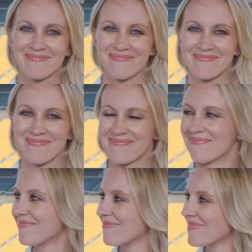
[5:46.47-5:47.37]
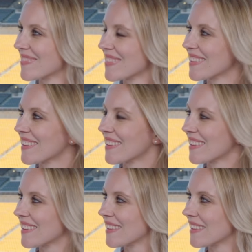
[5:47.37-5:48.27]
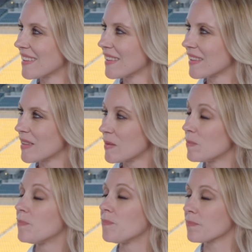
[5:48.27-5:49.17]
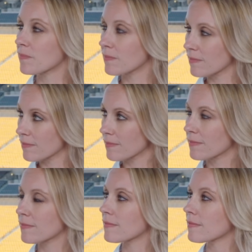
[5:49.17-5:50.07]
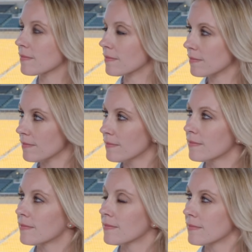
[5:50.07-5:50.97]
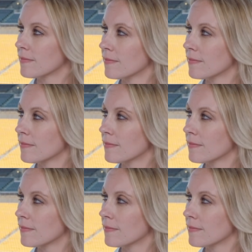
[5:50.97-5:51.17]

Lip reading: No words are spoken by the person on screen.